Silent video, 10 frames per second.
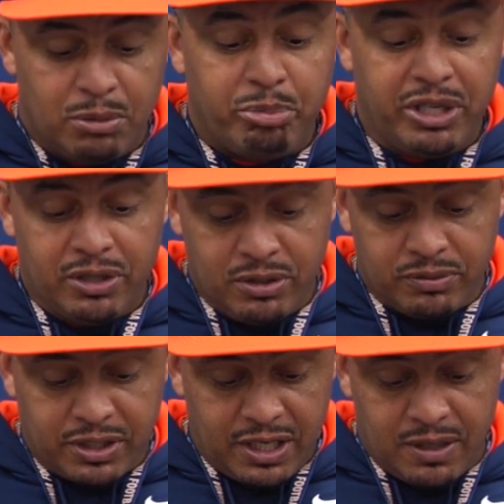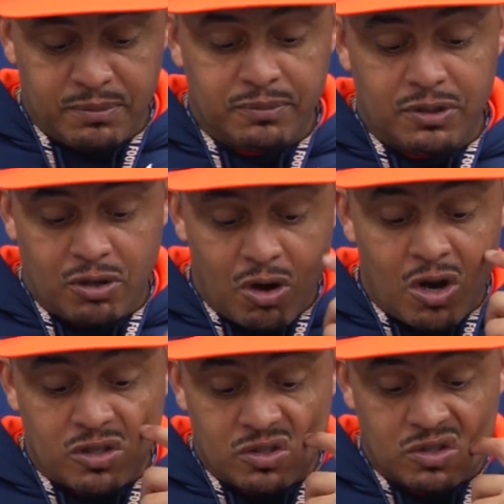Bill, Kemp,
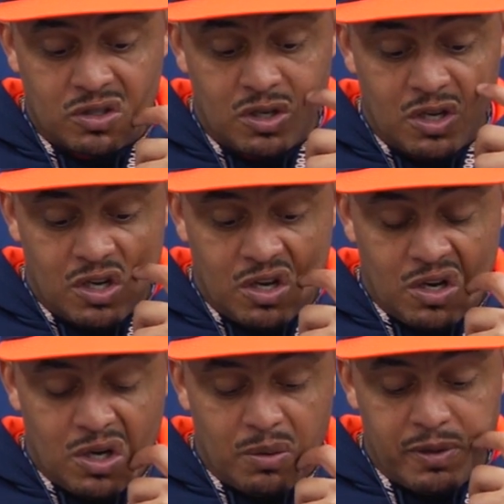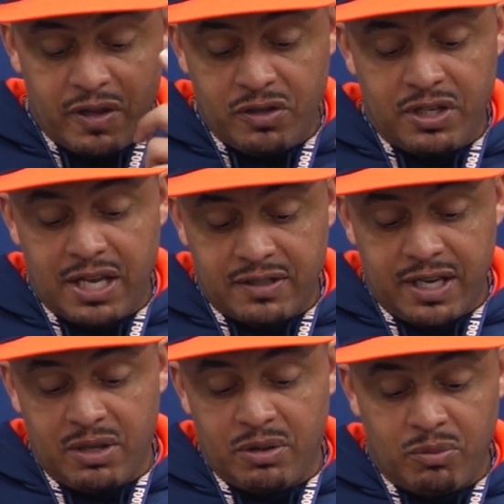Cross, and then you got
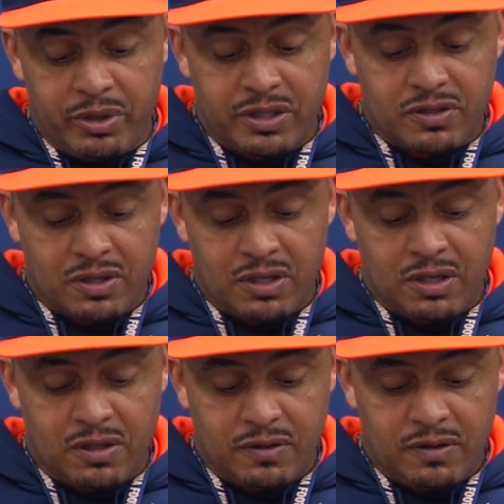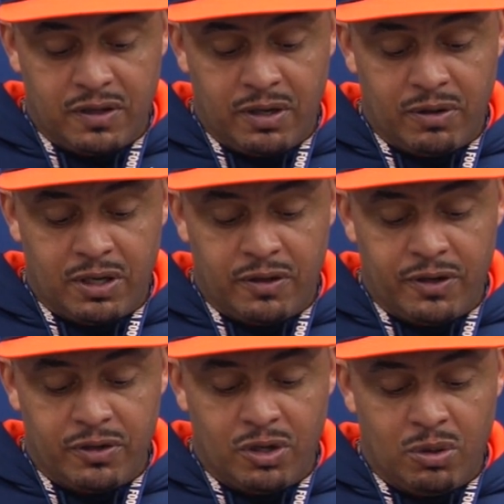Taylor and Wentz.
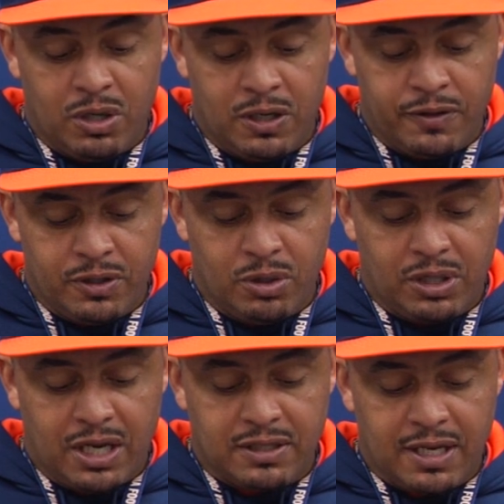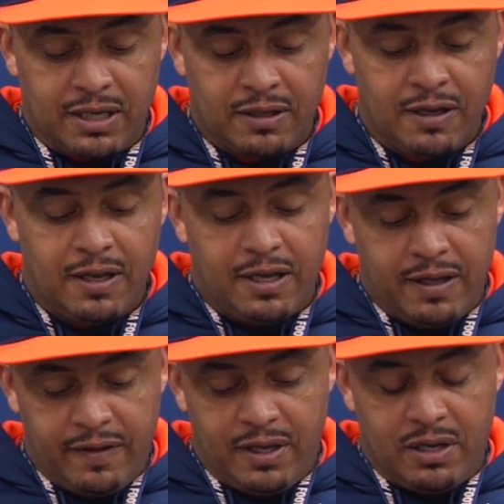They're no contact.
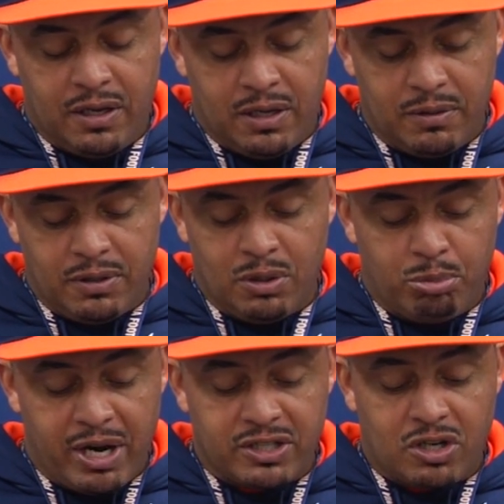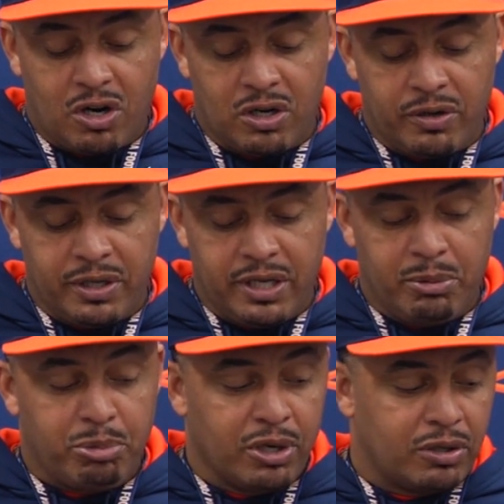And then you know, Bryce Carter
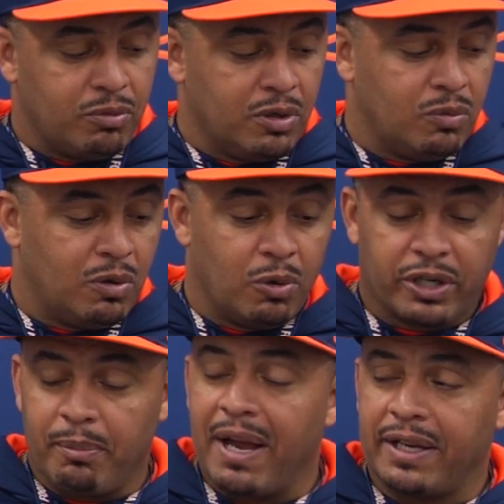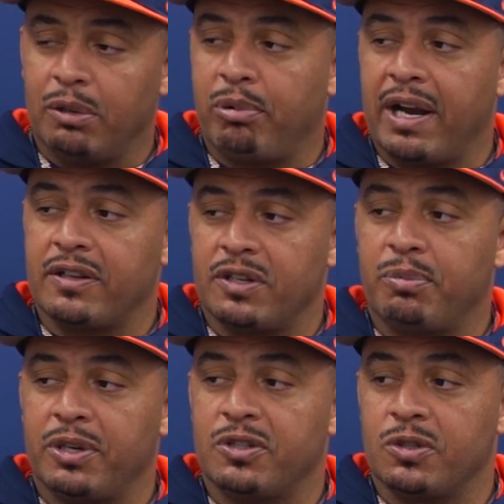and Burke, we're working back into practice here
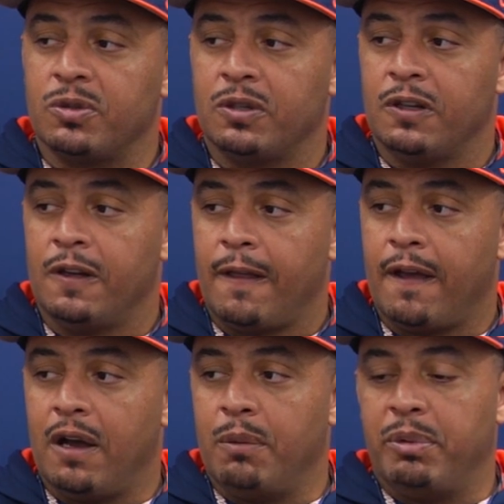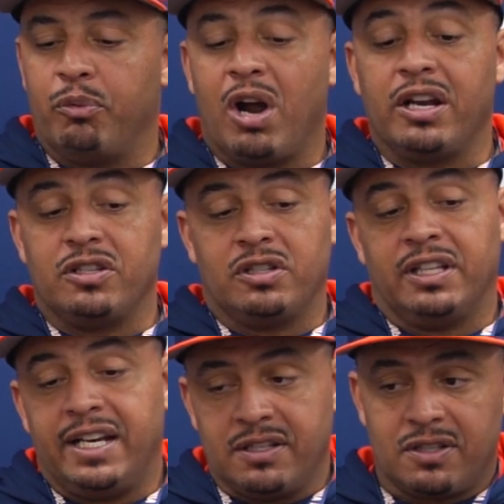pretty soon. But Ronnie's the
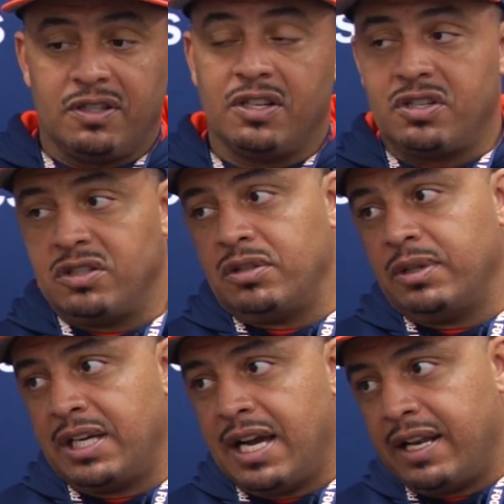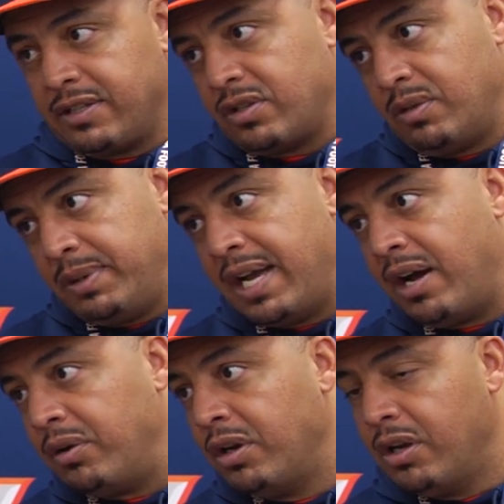latest addition to a guy that's going to be
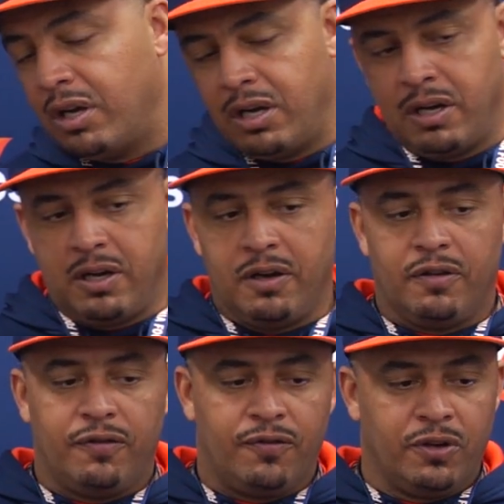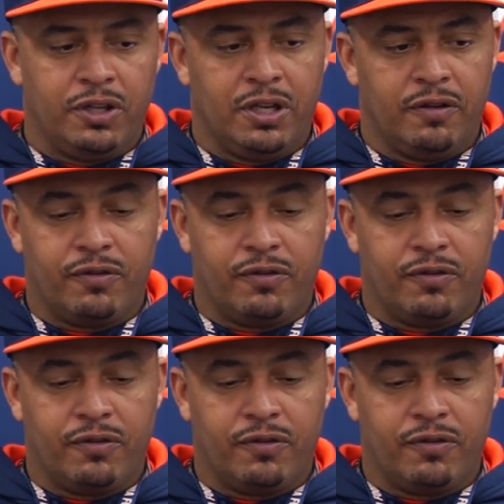out for the